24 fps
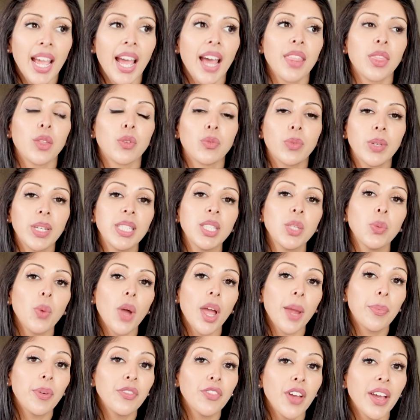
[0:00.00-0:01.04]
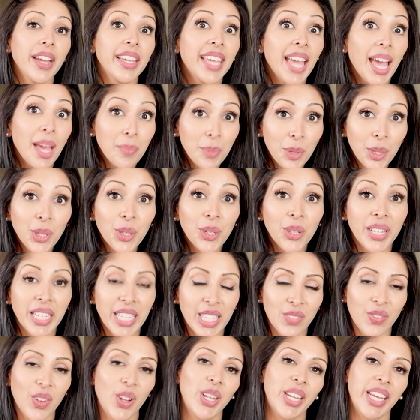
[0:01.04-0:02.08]
And the reason why I prefer chemical
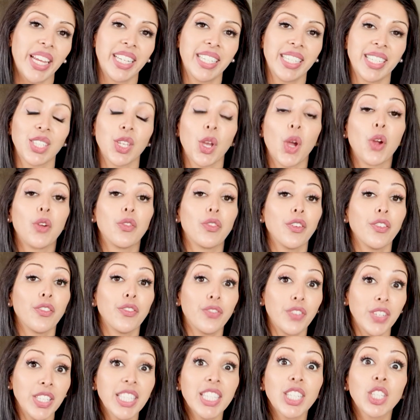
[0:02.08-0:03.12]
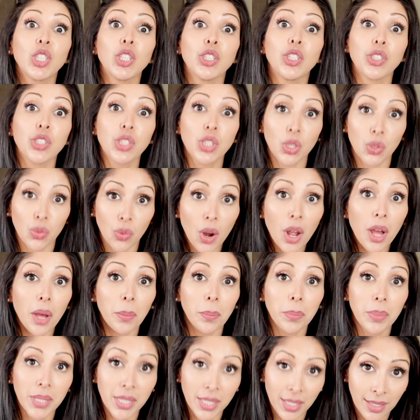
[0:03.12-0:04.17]
exfoliators over physical
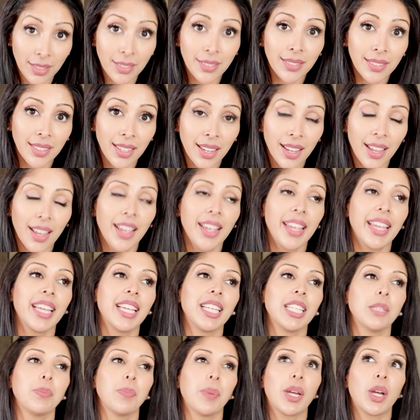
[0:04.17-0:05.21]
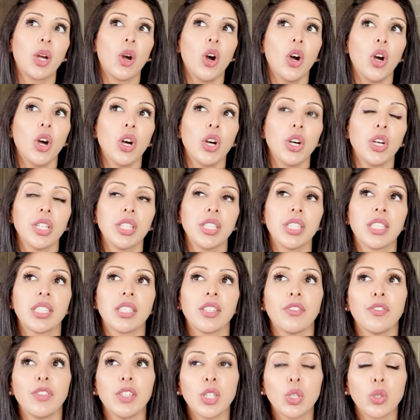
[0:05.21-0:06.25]
scrubs is
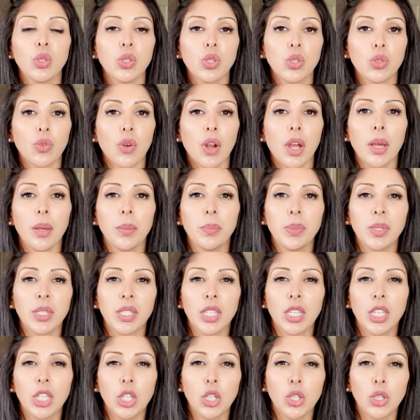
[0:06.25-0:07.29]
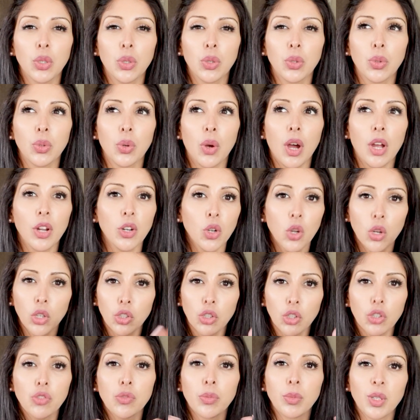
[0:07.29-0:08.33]
because physical scrubs, you are not
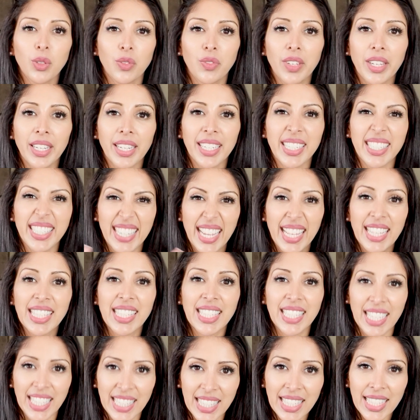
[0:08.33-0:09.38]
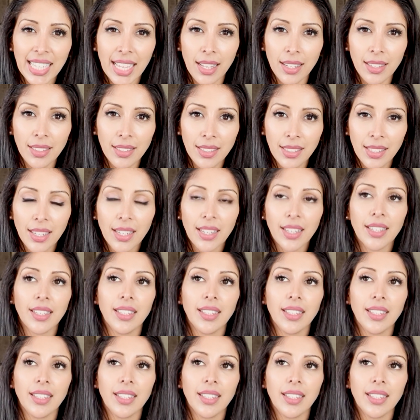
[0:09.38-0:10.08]
just removing dead skin cells,